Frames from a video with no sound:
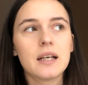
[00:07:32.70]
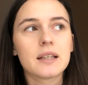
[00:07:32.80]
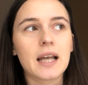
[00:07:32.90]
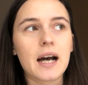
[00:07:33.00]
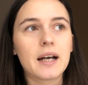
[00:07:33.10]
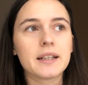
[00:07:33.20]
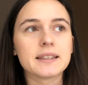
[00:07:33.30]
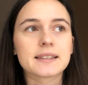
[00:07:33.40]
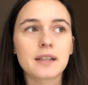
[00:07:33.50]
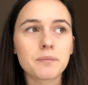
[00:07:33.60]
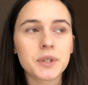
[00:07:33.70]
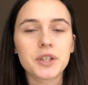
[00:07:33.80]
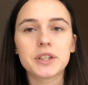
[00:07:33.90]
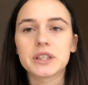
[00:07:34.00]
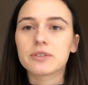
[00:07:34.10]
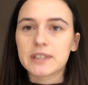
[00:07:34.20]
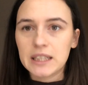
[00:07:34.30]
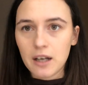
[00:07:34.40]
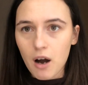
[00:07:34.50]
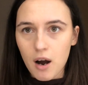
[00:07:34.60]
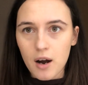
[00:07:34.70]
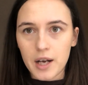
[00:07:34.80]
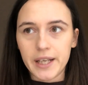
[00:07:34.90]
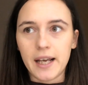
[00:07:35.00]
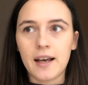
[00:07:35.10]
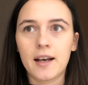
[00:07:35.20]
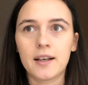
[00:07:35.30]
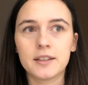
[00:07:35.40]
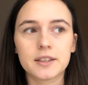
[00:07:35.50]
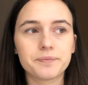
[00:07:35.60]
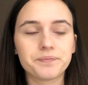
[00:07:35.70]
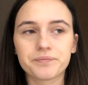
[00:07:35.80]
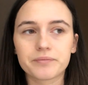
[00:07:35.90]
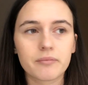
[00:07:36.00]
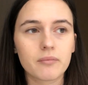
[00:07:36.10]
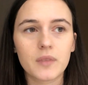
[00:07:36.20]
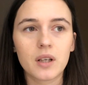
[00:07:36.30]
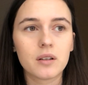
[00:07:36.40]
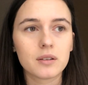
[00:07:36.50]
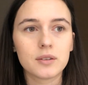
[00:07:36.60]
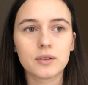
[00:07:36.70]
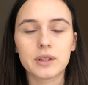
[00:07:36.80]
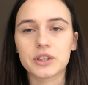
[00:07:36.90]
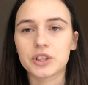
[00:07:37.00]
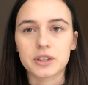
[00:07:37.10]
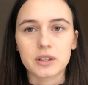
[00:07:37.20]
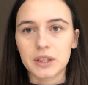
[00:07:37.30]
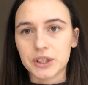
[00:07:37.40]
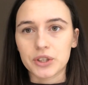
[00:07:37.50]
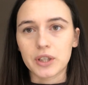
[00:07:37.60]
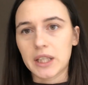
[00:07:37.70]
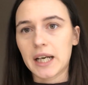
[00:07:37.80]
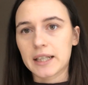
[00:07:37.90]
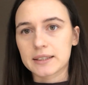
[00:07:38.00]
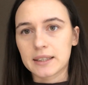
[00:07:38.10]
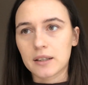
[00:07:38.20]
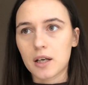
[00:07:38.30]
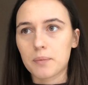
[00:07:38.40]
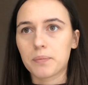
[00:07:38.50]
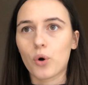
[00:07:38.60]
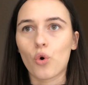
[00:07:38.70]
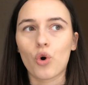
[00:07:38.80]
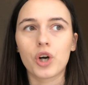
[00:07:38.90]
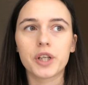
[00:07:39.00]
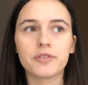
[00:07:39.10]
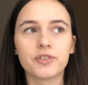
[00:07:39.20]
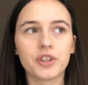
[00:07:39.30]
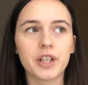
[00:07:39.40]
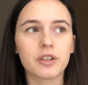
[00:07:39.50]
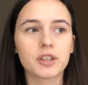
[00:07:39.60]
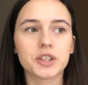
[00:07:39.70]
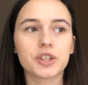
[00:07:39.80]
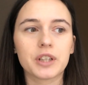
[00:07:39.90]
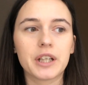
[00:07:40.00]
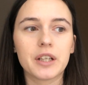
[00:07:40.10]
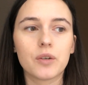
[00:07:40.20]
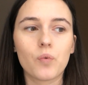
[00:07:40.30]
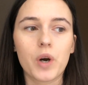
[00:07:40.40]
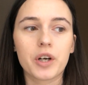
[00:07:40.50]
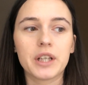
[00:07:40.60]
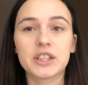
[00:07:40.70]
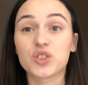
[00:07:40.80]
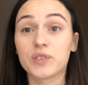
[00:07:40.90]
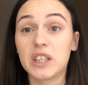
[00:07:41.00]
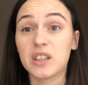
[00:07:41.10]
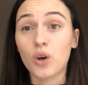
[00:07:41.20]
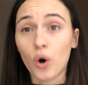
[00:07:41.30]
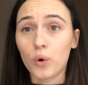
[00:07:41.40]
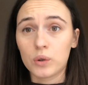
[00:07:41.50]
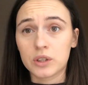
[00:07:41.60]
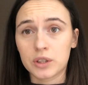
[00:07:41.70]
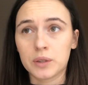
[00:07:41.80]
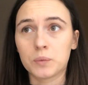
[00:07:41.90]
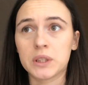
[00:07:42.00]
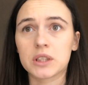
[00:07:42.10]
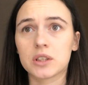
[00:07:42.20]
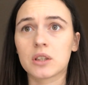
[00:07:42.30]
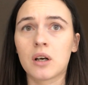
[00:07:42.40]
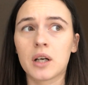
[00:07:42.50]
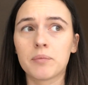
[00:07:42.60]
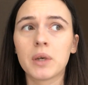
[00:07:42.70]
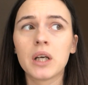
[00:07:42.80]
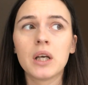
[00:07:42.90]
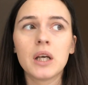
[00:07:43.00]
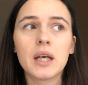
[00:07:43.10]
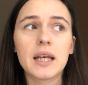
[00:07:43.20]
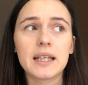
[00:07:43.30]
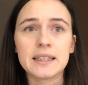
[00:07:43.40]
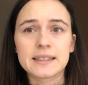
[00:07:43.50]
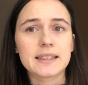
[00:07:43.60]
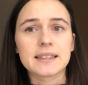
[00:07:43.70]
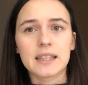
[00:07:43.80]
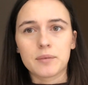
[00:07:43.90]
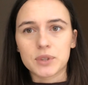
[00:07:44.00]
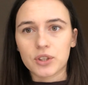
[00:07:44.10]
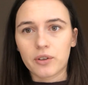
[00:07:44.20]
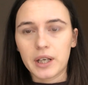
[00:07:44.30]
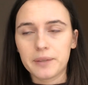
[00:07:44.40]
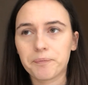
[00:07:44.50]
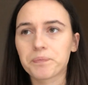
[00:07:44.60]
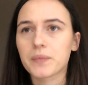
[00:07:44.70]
that it's summer, it's really high, and the glue is just literally acting up. Or if you're in a country where it's really cold during winter time, it's the same story.